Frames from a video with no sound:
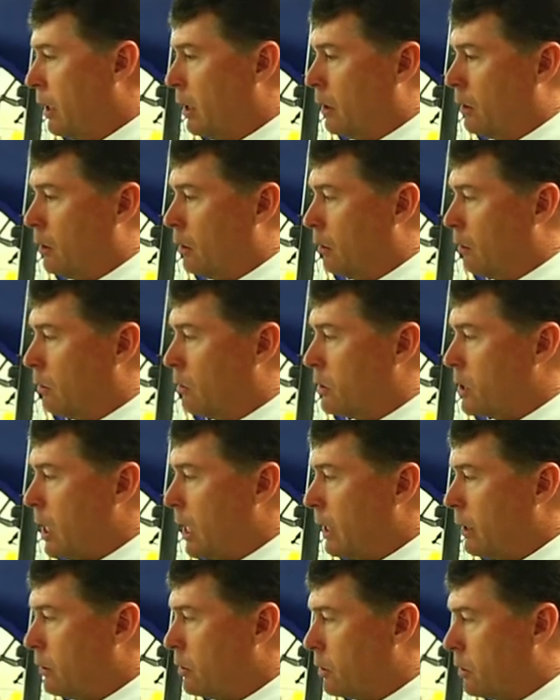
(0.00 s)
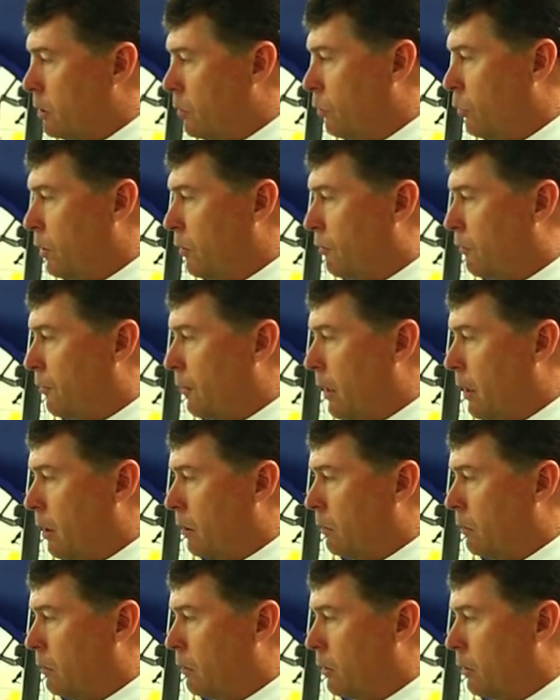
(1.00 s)
in the tank we've
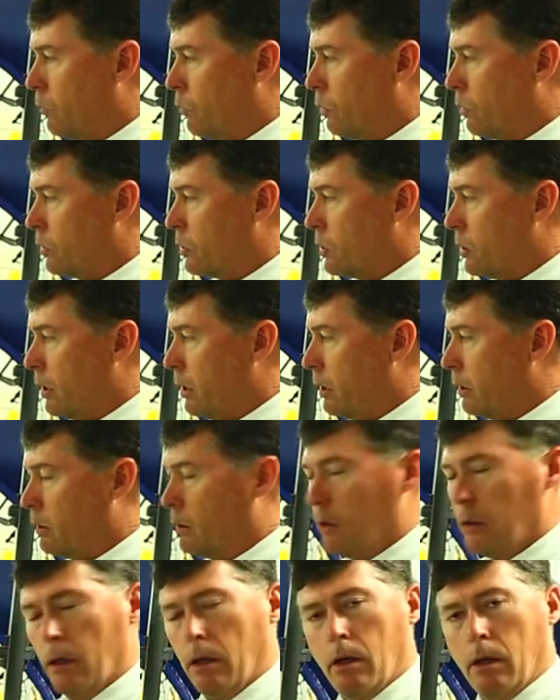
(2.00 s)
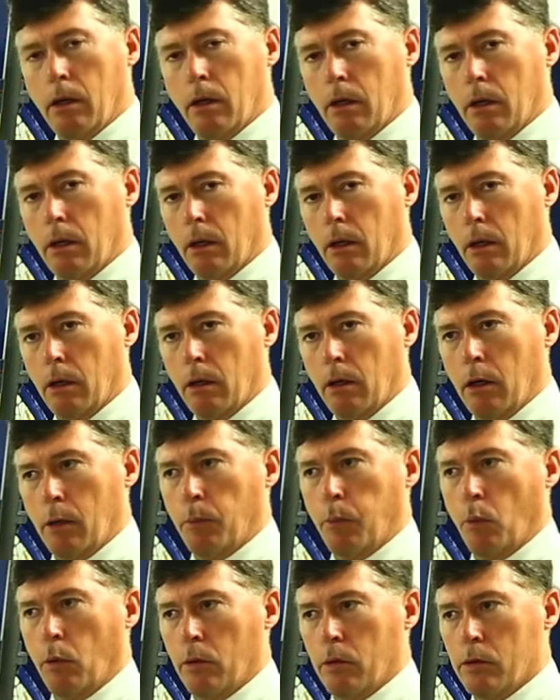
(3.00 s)
found that we're seeing uh,
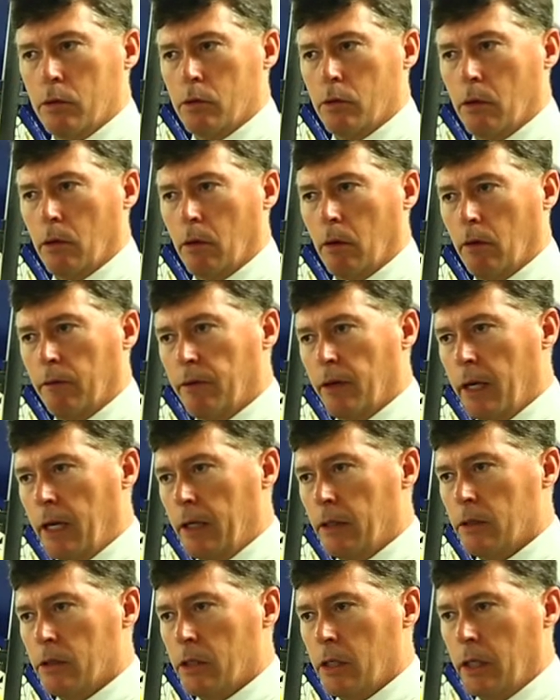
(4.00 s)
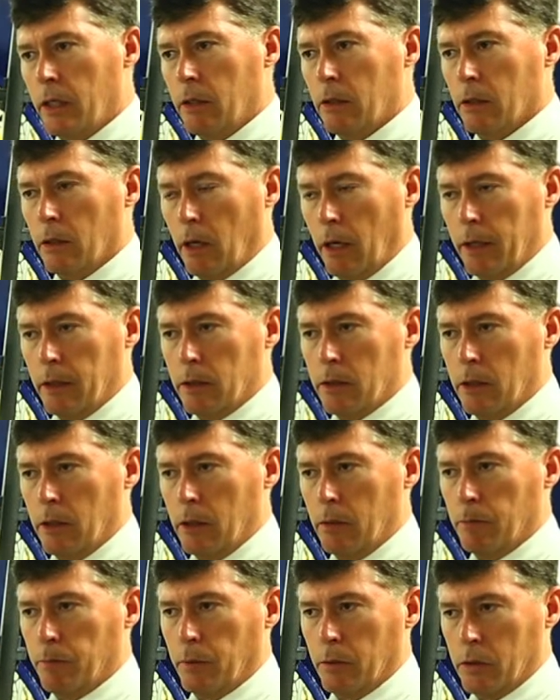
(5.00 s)
upwards of 18 to
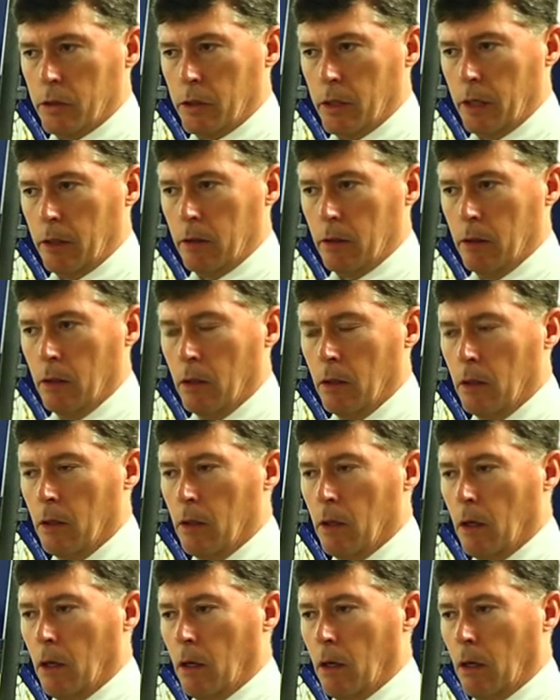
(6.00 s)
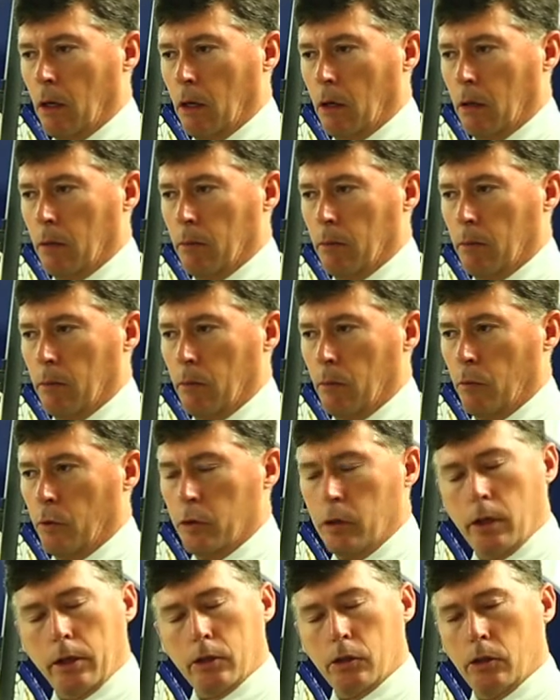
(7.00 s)
19 percent um,
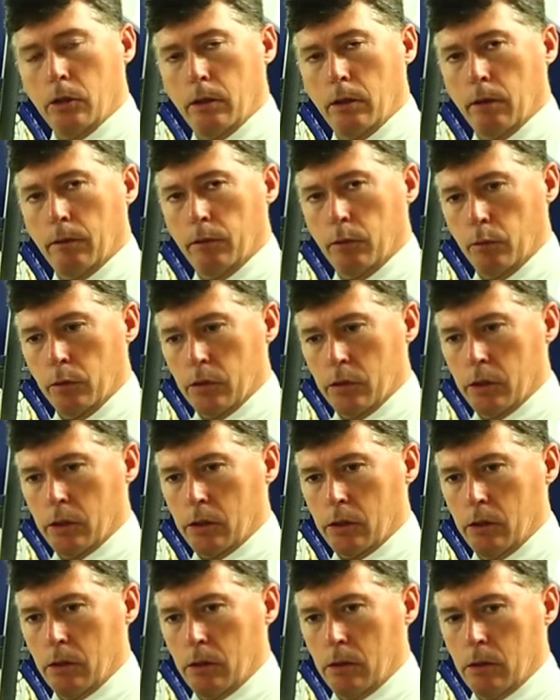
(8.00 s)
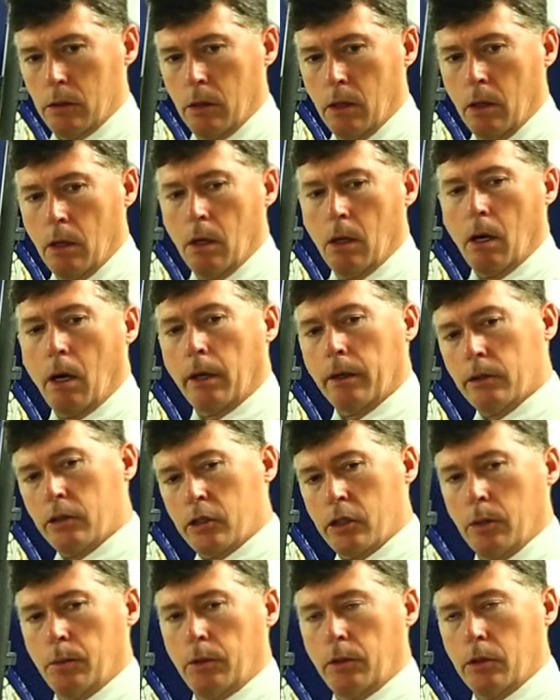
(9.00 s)
reduction of the resistance. On a
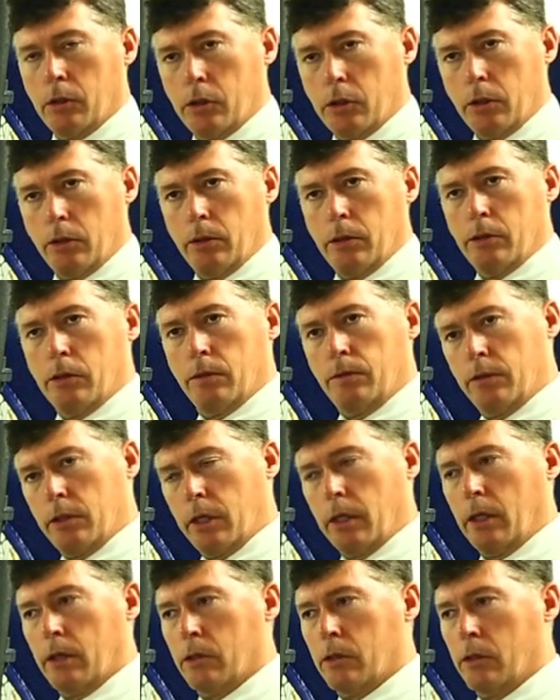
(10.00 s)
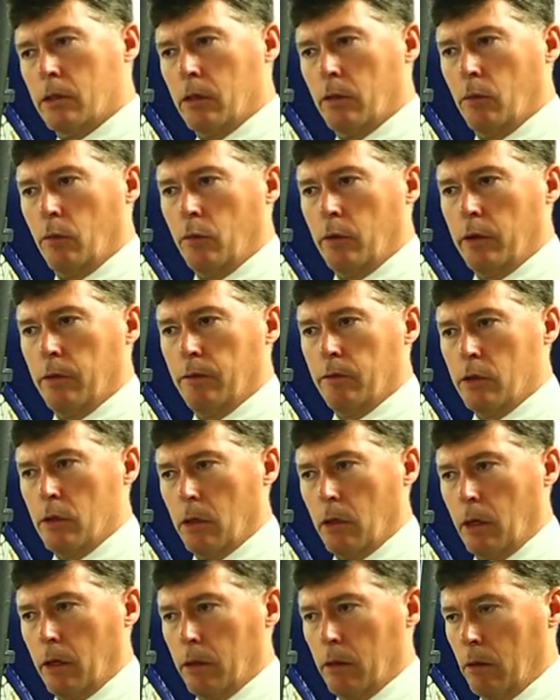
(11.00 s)
similar series of tests that we have
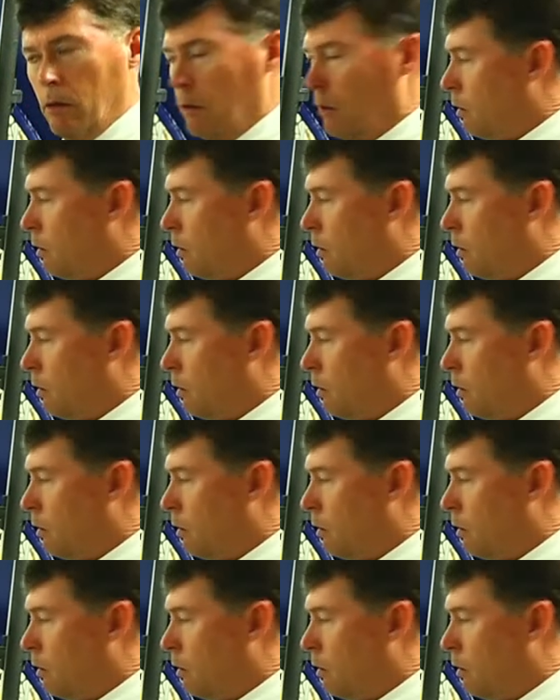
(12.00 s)
done